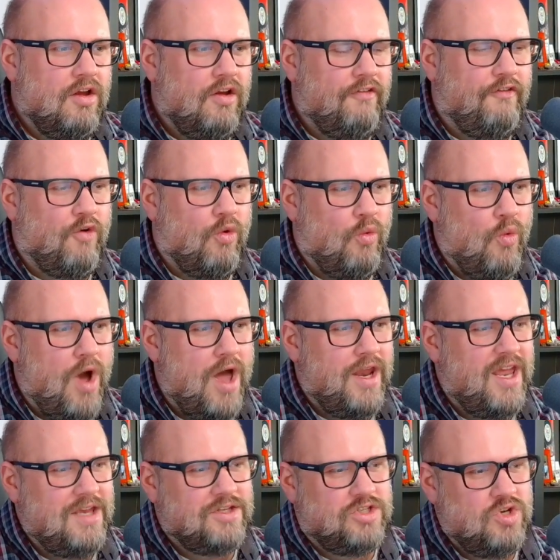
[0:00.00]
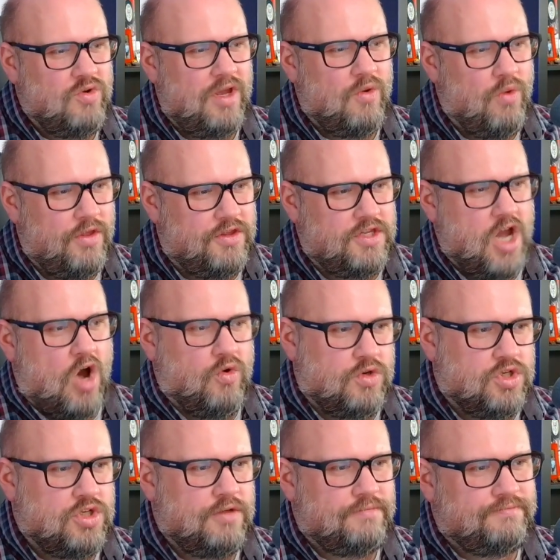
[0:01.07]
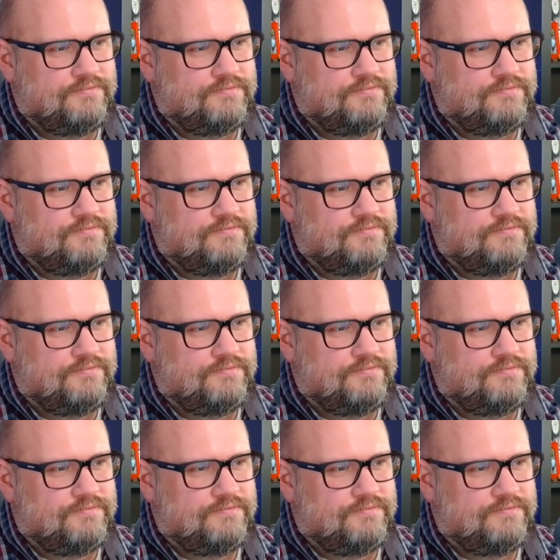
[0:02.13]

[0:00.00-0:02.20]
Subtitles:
for what he's doing with Doge,